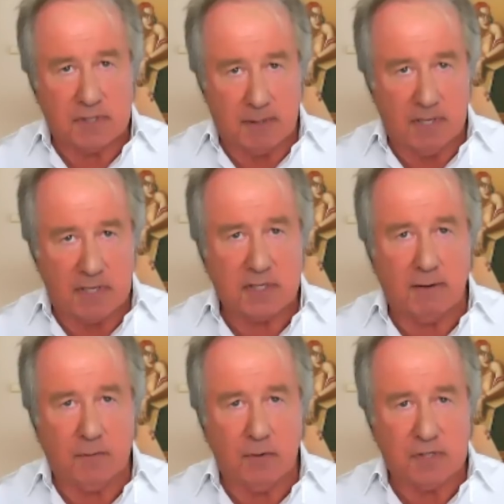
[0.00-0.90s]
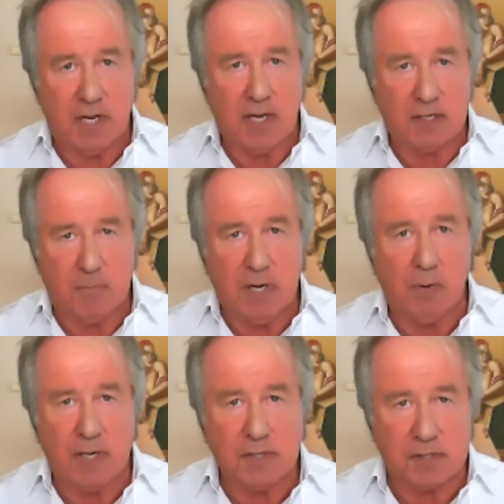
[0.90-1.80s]
and some of the stuff you're saying has been
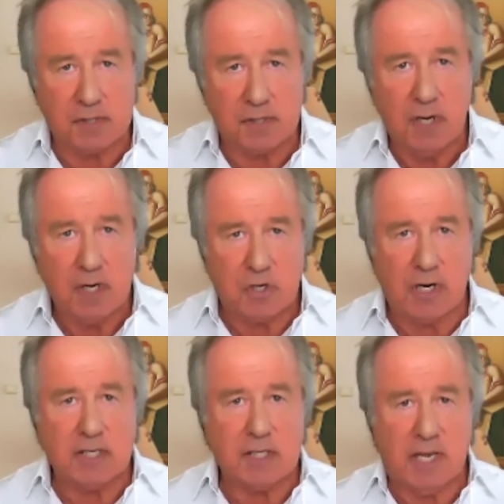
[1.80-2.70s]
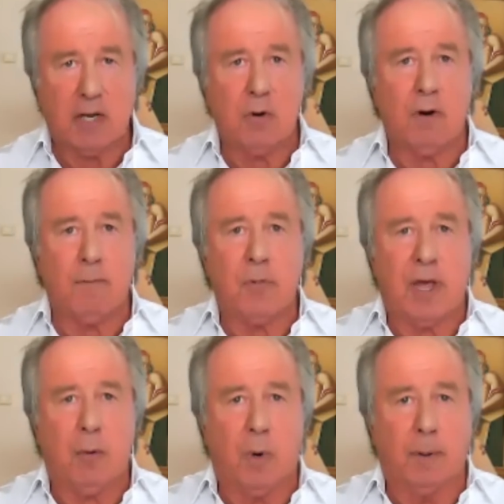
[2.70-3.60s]
racist. So let's kick off with
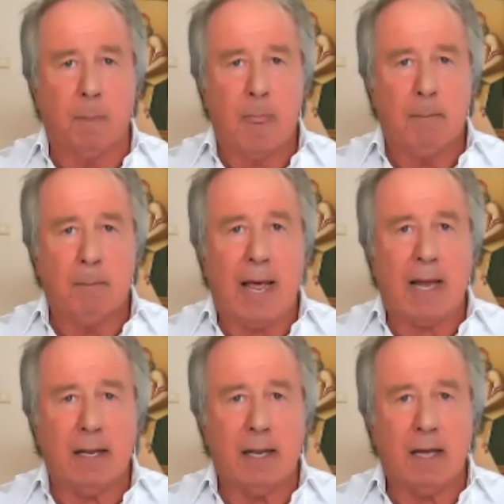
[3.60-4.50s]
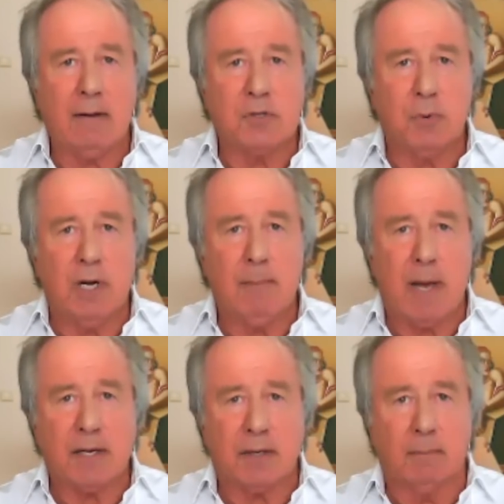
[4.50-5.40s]
that one. Black Lives Really
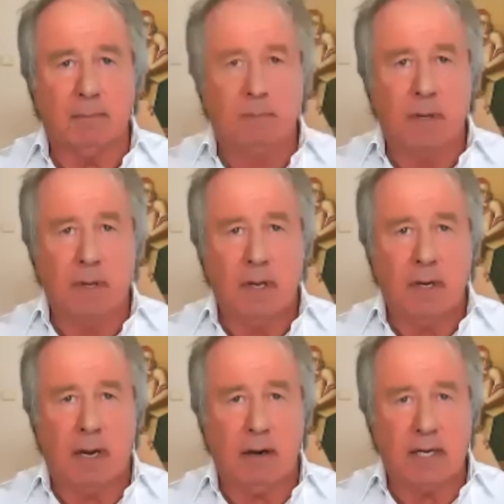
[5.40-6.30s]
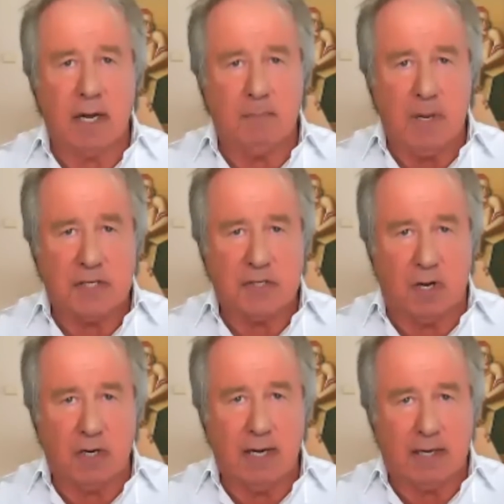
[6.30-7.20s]
Matter. Now, it's
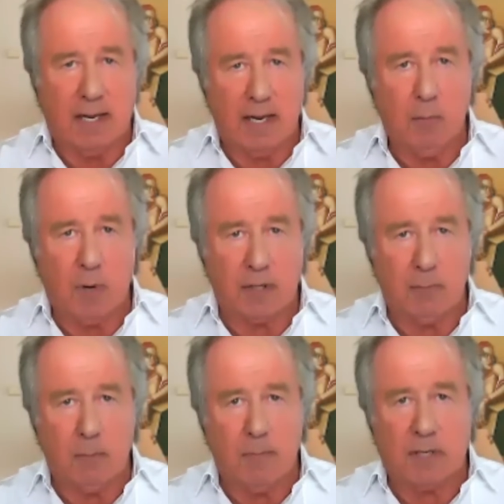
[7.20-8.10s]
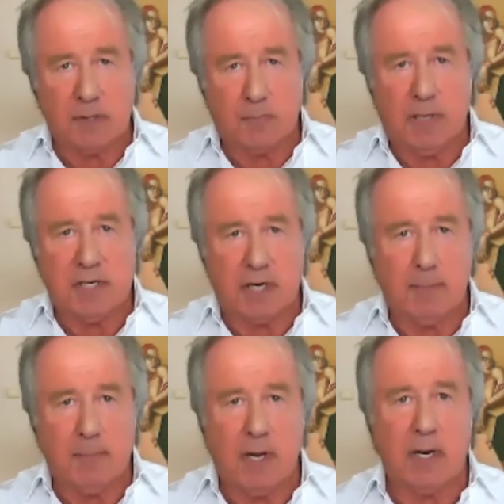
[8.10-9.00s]
gone a little haywire at the moment because
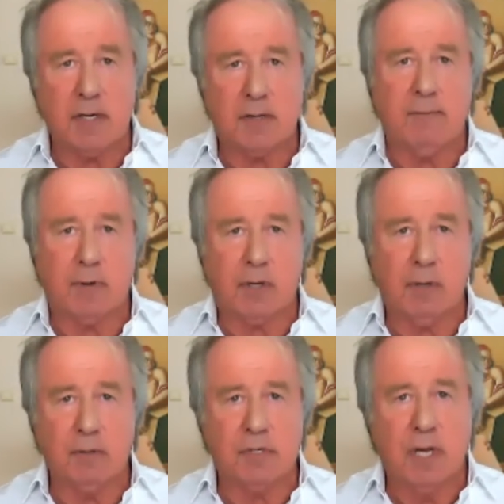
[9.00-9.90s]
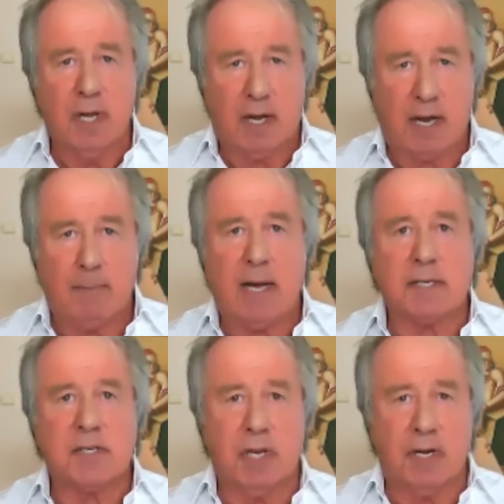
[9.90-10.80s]
politically behind it, they've accused
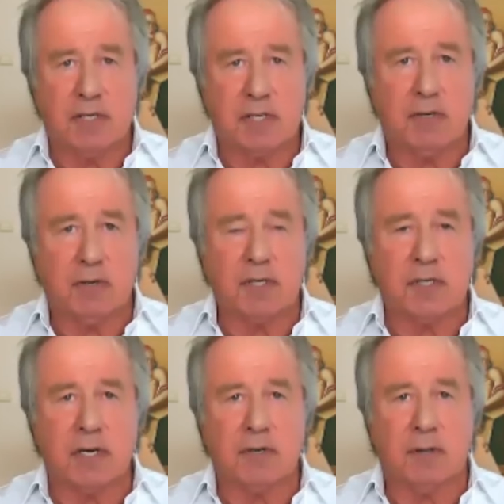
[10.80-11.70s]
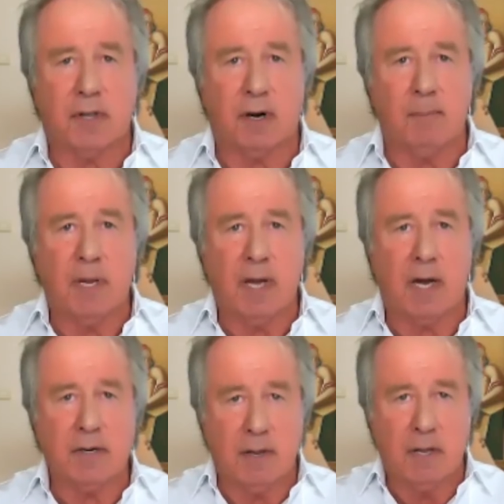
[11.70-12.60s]
Hamas and et cetera, that are
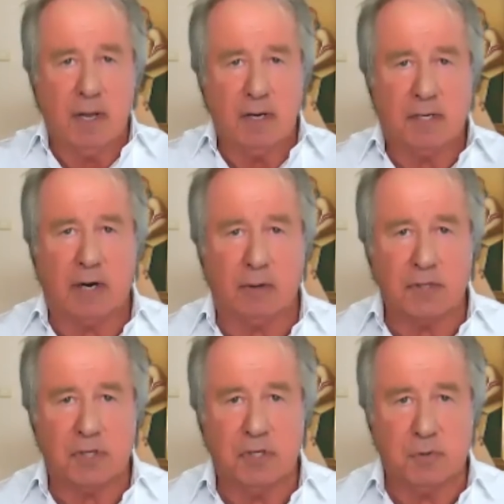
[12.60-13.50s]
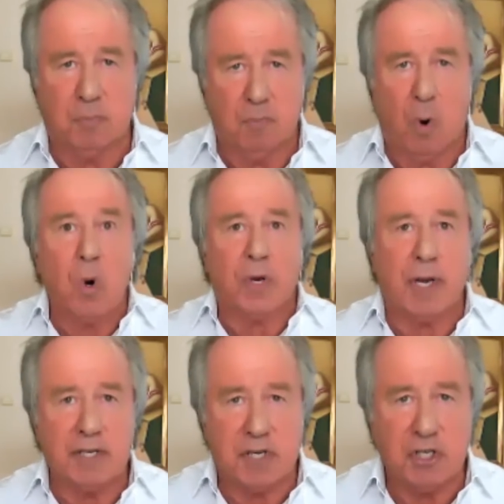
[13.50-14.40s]
behind the terrorist
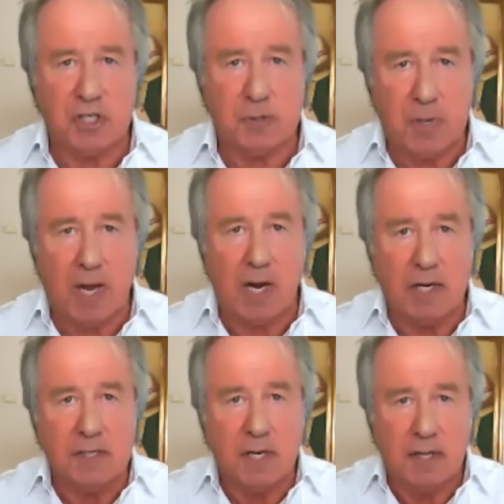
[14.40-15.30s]
organizations behind